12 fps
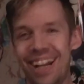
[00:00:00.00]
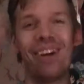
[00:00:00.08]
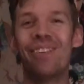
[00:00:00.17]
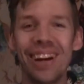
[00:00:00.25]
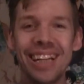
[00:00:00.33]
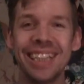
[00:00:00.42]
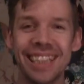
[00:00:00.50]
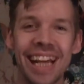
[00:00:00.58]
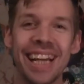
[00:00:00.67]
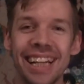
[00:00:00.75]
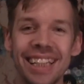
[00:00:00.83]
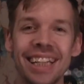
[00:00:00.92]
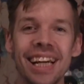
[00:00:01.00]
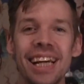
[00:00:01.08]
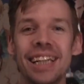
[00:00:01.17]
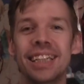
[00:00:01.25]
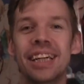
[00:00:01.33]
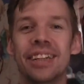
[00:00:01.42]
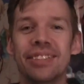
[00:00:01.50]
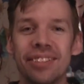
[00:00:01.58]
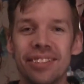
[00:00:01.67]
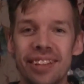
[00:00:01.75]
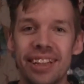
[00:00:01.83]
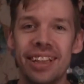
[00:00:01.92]
know what day it is.
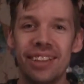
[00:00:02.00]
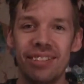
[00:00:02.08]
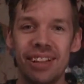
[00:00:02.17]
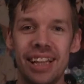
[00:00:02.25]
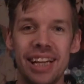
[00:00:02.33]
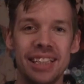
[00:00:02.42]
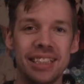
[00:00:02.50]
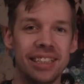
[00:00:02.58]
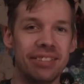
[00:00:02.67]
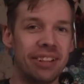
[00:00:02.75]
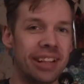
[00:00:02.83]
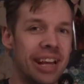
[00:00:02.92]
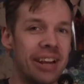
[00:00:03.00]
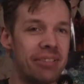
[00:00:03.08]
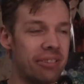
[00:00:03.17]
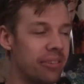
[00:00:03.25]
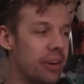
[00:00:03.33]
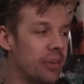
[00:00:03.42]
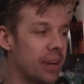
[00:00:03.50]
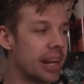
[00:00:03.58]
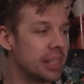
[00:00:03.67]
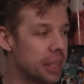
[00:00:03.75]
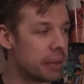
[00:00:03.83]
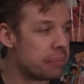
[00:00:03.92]
Terrible with days and stuff like that. Oh well, what can
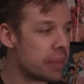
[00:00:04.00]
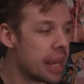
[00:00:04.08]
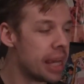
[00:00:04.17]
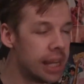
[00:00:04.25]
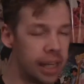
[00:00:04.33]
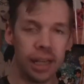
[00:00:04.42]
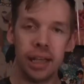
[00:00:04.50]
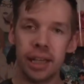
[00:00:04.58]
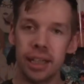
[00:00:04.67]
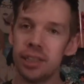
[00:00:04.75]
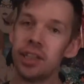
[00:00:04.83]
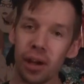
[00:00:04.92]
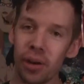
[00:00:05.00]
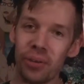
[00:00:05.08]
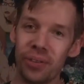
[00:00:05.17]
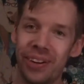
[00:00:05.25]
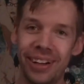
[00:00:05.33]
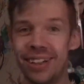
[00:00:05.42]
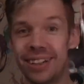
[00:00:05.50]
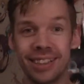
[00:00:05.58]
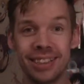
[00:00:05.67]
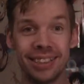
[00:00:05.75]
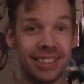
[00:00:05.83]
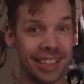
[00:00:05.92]
I say? So,
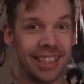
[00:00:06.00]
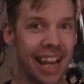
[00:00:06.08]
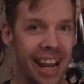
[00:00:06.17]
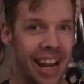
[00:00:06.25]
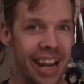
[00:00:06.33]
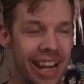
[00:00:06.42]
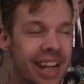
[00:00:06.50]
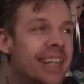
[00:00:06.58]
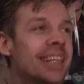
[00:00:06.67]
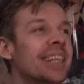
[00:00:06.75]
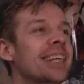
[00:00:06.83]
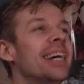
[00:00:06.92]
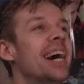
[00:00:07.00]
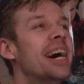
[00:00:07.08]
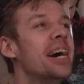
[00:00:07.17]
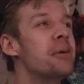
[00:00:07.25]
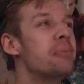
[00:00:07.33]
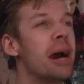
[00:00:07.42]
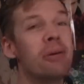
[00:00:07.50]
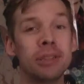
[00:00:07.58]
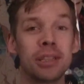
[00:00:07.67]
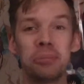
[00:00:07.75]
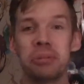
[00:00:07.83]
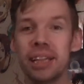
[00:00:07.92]
today, I was
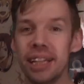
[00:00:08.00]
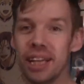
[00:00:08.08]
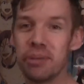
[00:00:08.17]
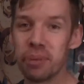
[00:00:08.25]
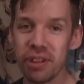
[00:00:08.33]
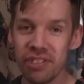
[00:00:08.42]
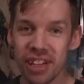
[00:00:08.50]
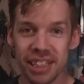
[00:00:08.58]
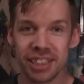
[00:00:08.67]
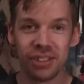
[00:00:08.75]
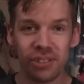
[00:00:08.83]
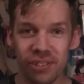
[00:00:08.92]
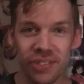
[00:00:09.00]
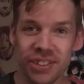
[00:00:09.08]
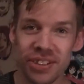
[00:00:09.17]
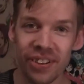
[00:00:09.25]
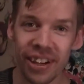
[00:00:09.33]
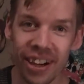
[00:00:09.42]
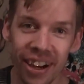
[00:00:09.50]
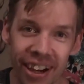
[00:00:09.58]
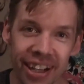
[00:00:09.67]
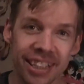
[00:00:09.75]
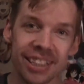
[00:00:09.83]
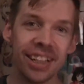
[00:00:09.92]
completely oblivious to what was going
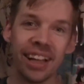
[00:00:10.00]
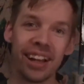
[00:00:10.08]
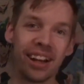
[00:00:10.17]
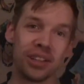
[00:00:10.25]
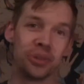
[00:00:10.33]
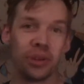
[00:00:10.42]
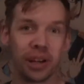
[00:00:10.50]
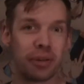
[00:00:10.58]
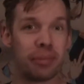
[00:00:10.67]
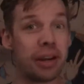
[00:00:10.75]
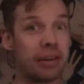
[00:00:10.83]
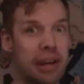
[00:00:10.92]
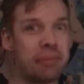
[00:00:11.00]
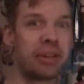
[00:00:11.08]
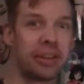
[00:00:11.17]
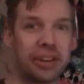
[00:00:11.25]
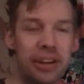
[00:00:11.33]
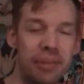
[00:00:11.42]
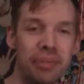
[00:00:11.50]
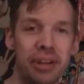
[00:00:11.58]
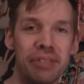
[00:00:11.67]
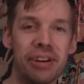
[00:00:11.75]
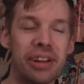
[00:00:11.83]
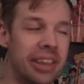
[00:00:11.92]
on until I got to work and my grandmother called me
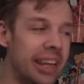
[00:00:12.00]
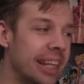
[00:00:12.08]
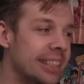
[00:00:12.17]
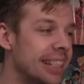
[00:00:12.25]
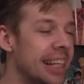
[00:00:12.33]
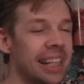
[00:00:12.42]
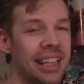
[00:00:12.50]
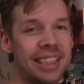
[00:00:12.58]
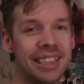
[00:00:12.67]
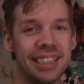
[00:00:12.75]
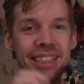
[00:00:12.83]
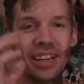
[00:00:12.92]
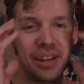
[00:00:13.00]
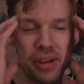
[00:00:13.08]
of all things. And this is,